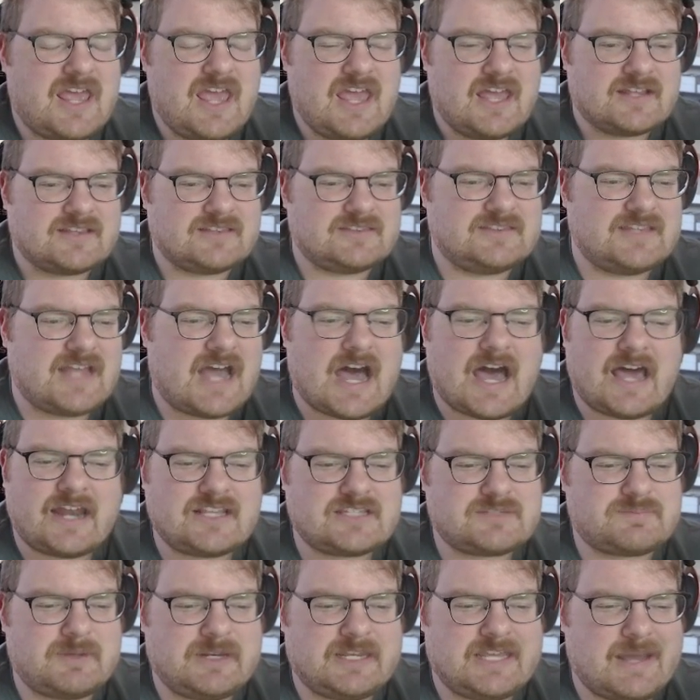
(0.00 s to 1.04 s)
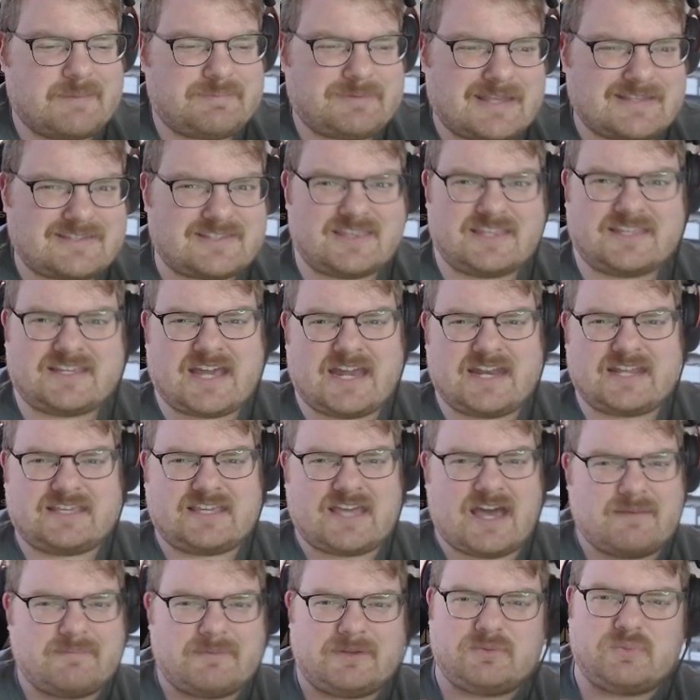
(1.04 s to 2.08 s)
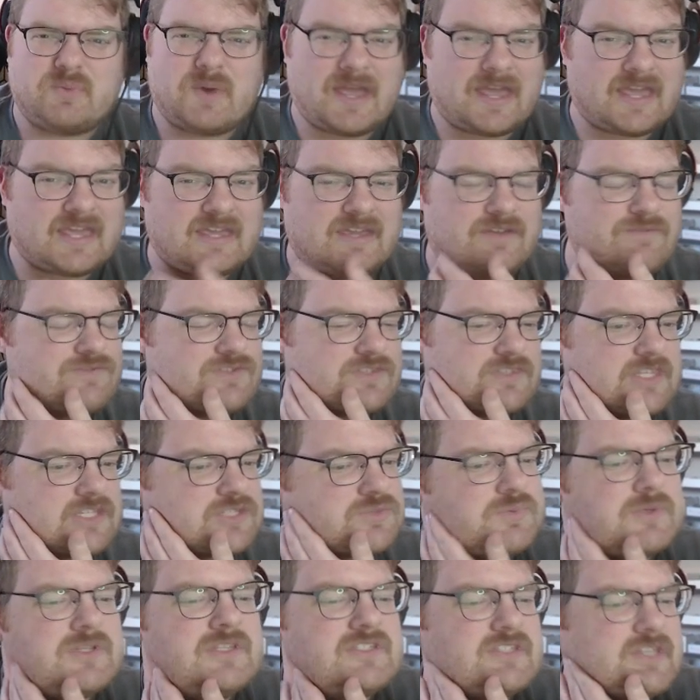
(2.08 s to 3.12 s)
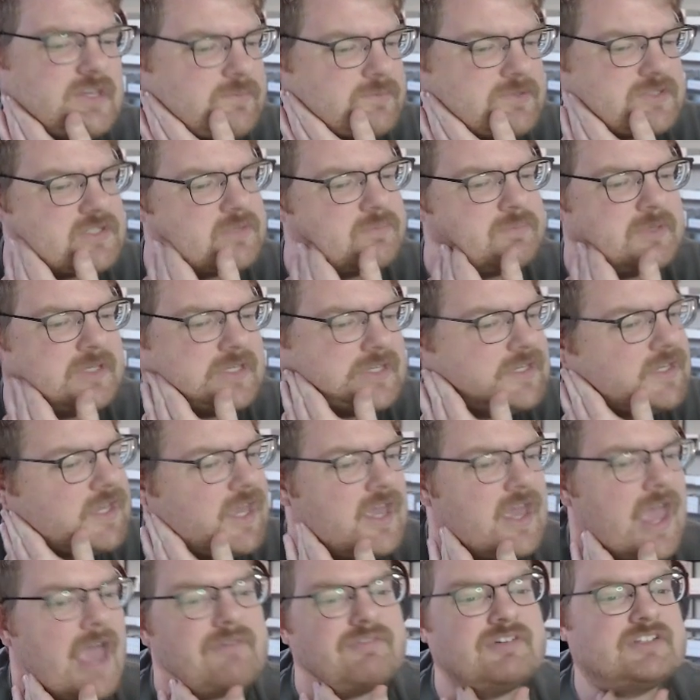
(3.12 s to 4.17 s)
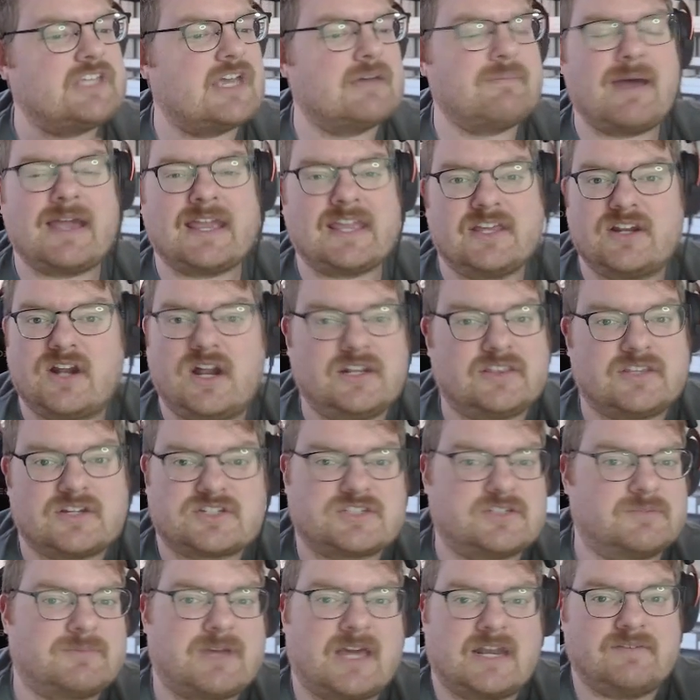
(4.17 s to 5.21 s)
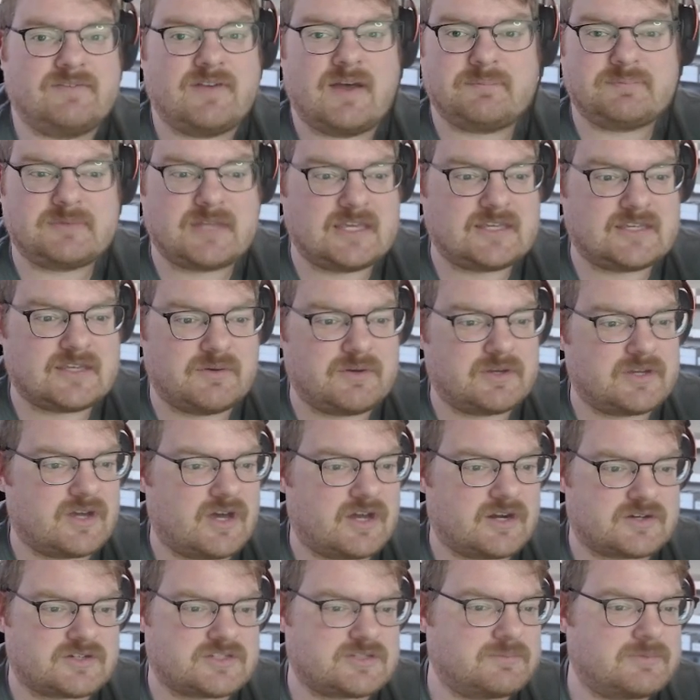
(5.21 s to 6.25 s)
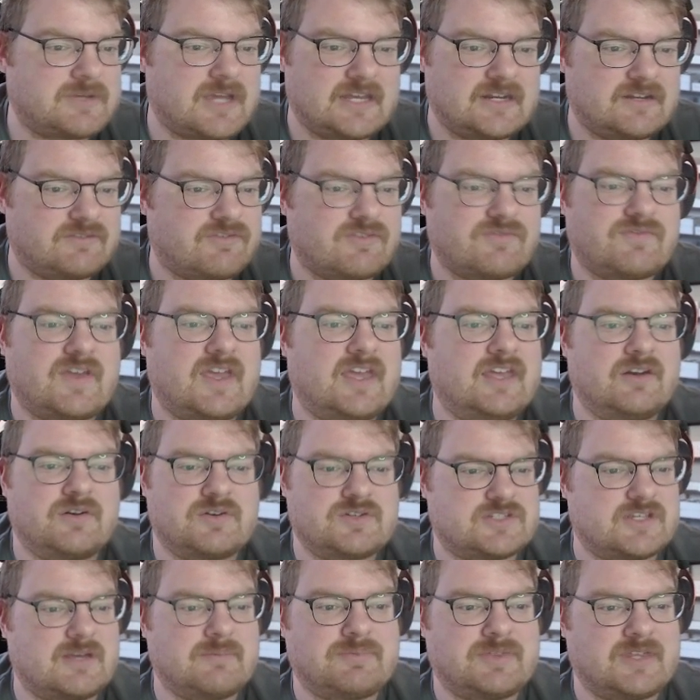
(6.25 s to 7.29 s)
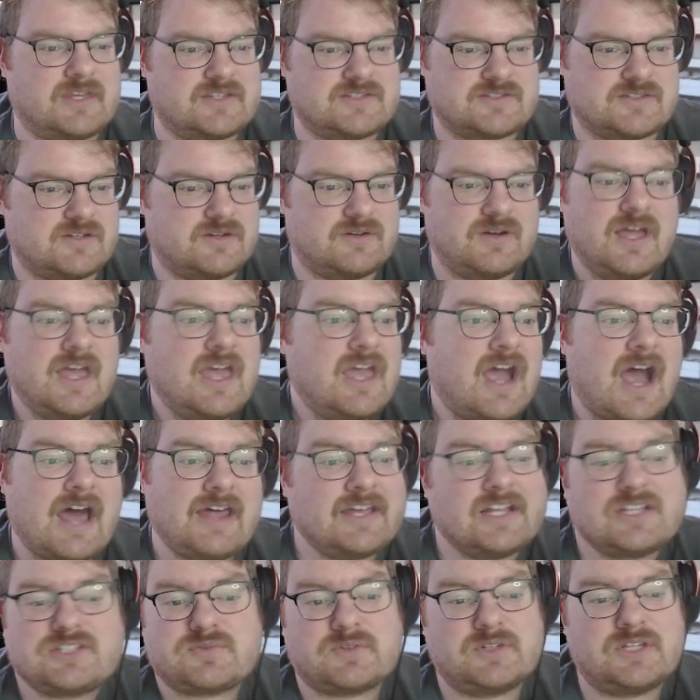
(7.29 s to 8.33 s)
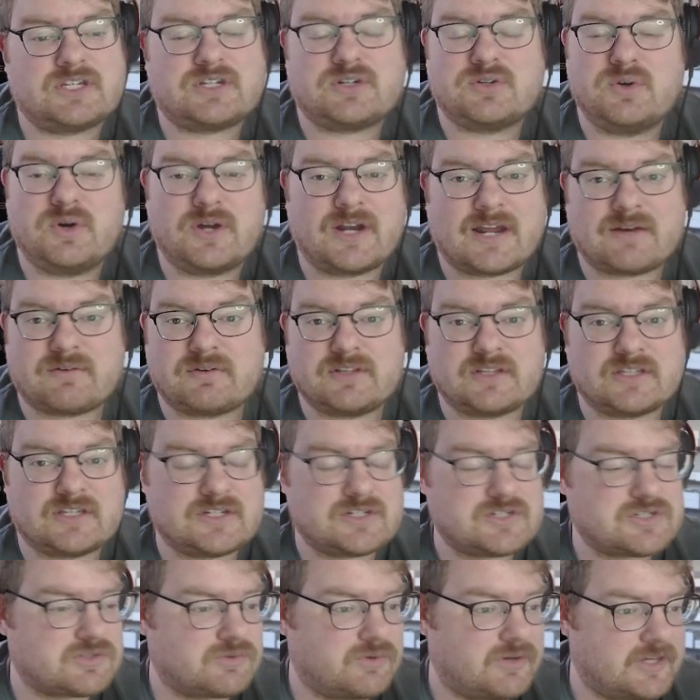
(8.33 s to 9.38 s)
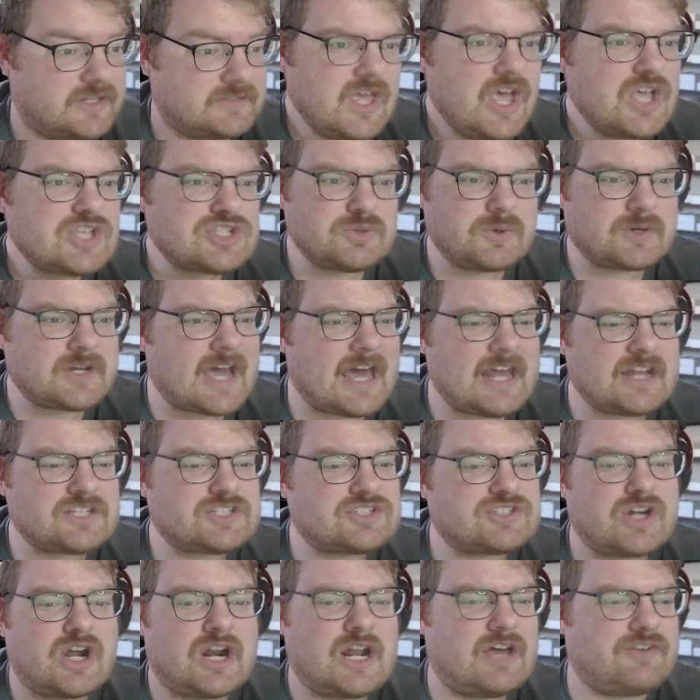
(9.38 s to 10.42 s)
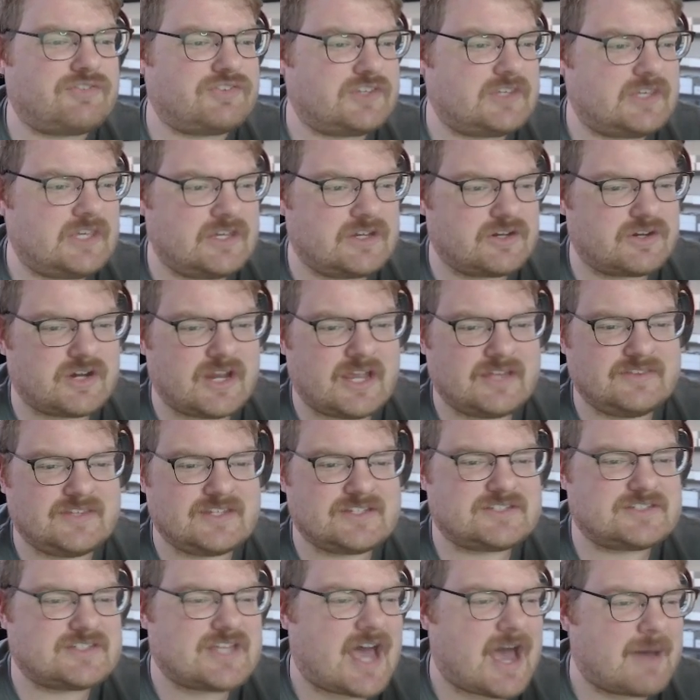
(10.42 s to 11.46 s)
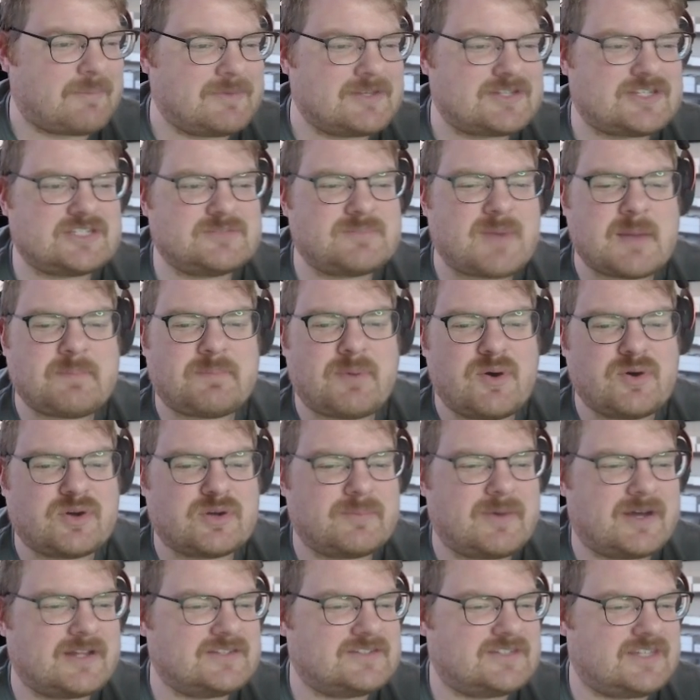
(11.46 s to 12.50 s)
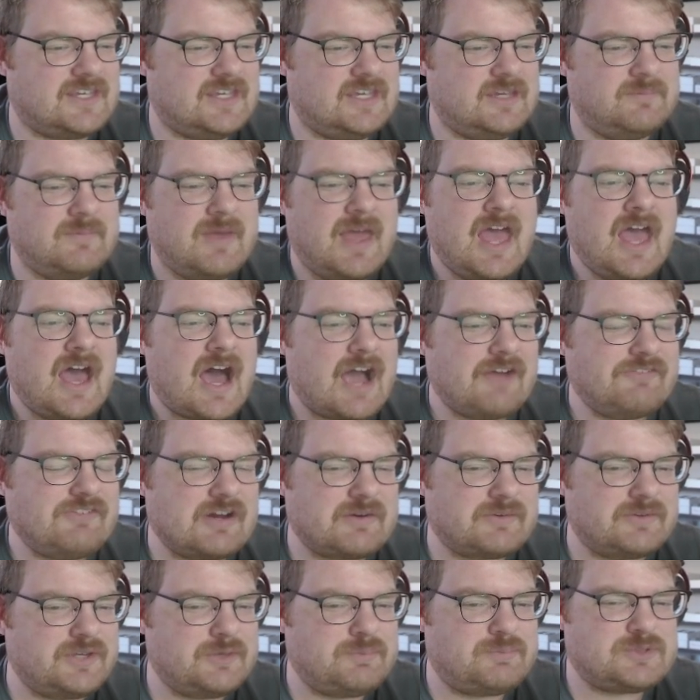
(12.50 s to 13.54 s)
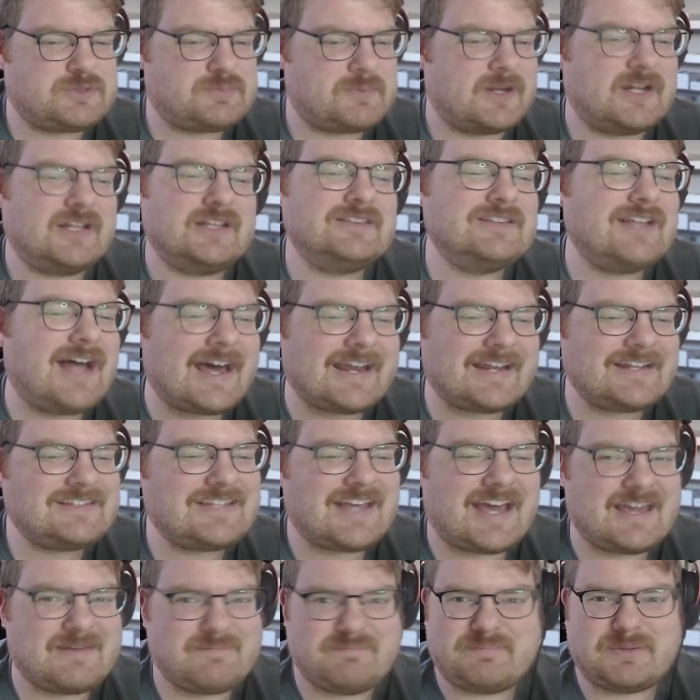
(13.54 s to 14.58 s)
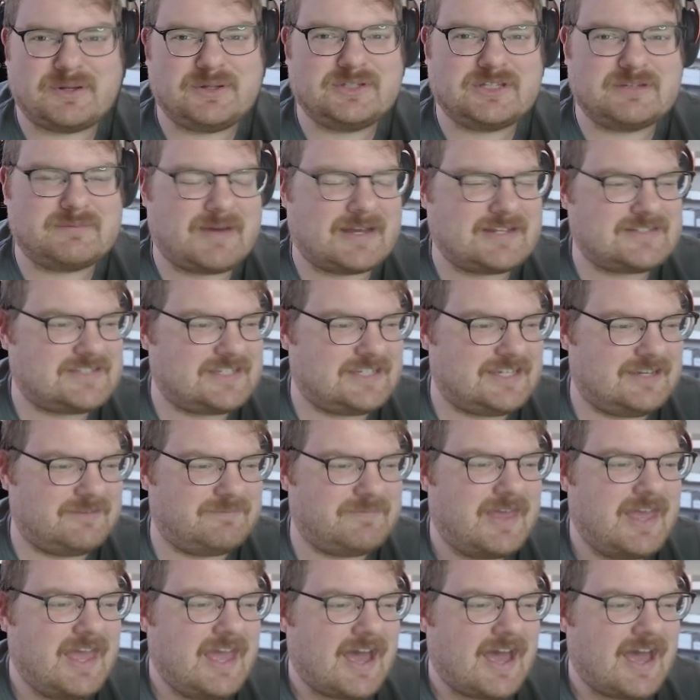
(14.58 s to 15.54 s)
not as many updates, and they kind of come in waves. This one seems to be every time I get on it, there's some kind of update going on or some kind of event or something. So I think it's really cool, and I really enjoy it. So we'll kind of start off here in this top. This is my Pokemon team. I've not really spent a lot of time building my team.